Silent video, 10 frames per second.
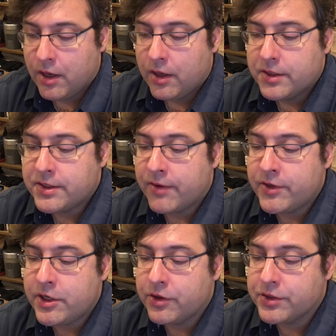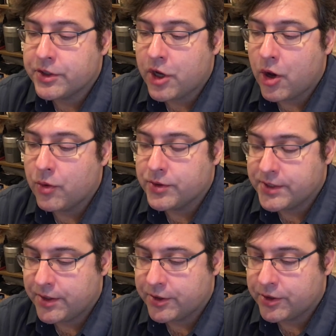7 years ago,"
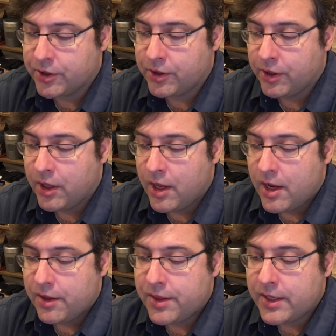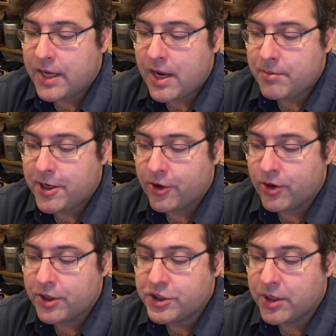said the girl, "they came here in
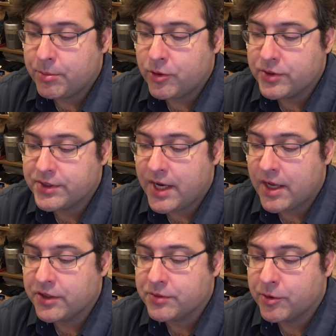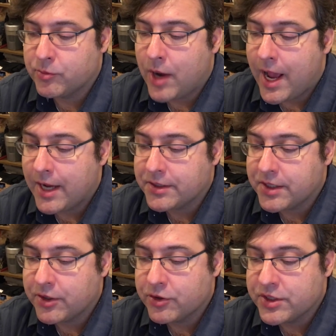a ship whose sails were rags
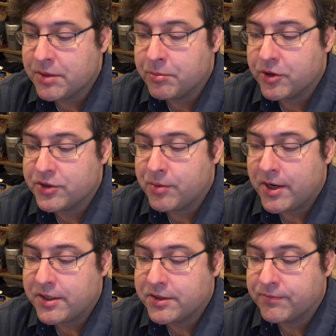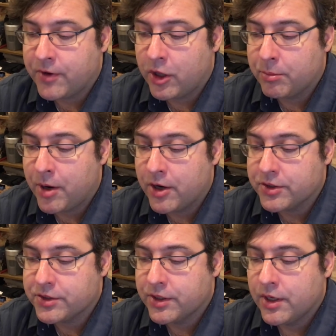and her timbers ready to fall
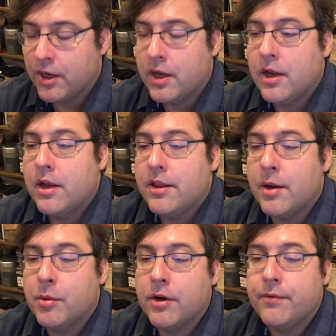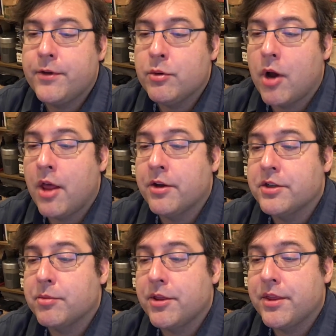apart. There were a few others
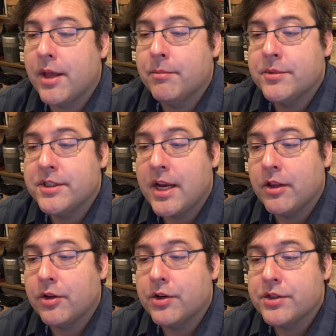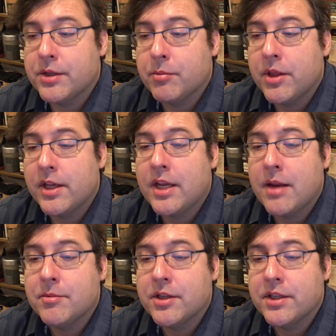with them, sailors, and when they
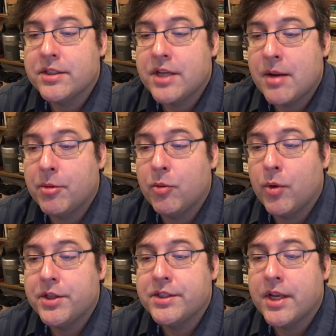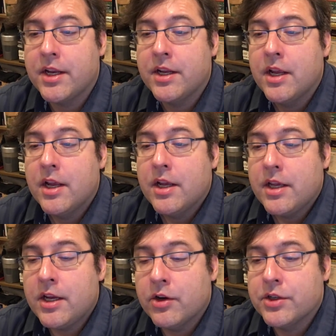came to this table, one said,
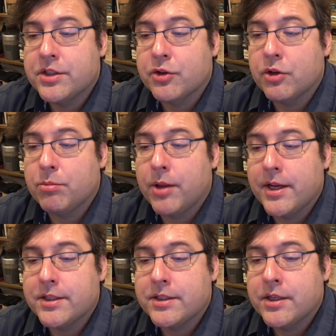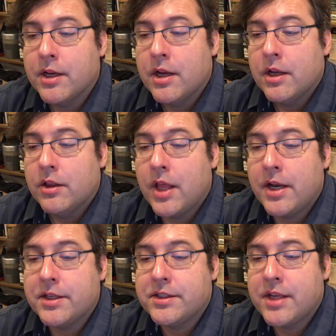'Here is the good place. Let
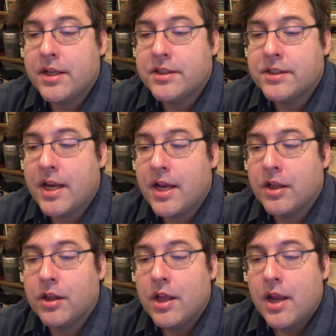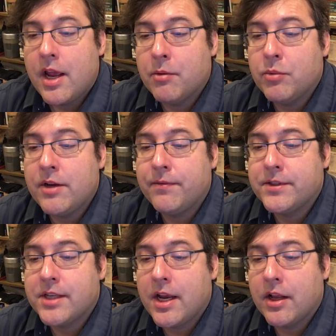us set sail and reef
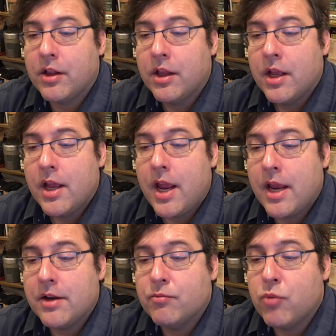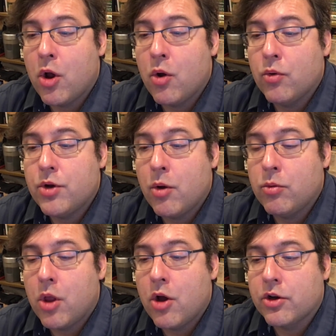sail and row no
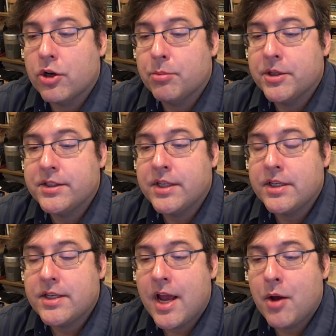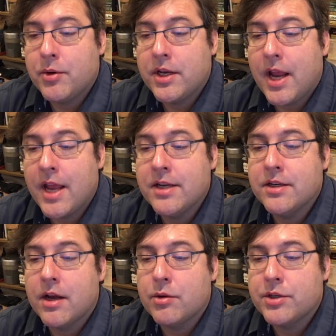longer, but sit down and end
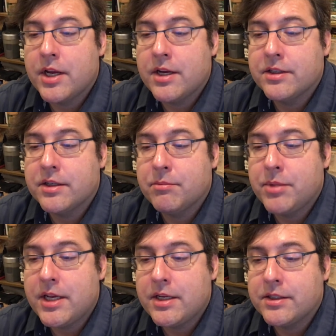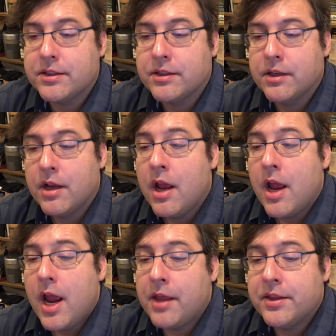our days in peace.'
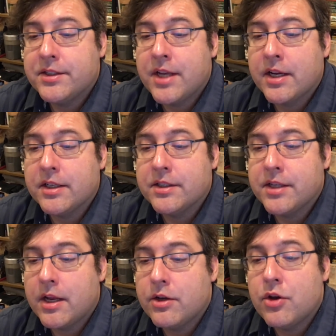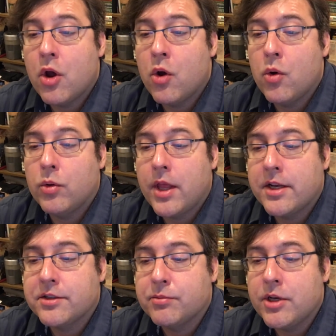And the second said, 'No, let
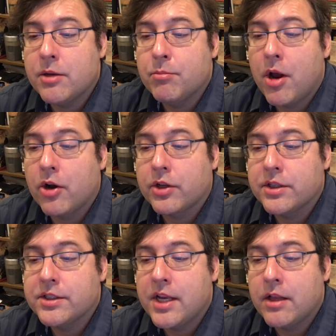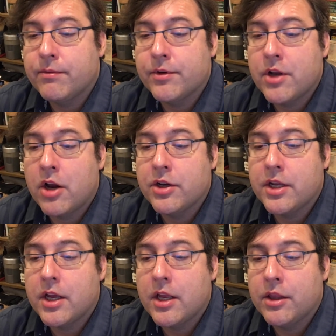us re-embark and sail for
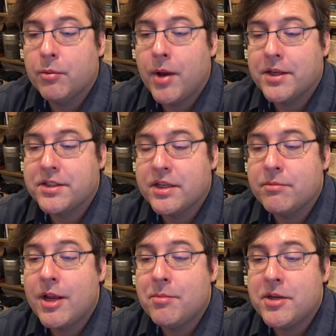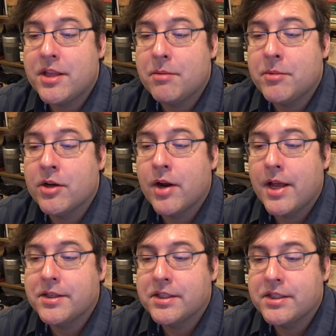Narnia and the west. It may be that
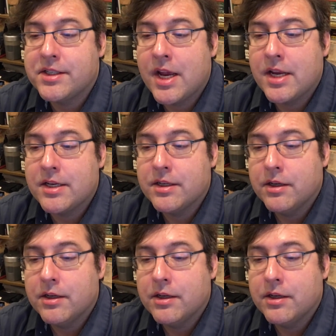Miraz is dead.'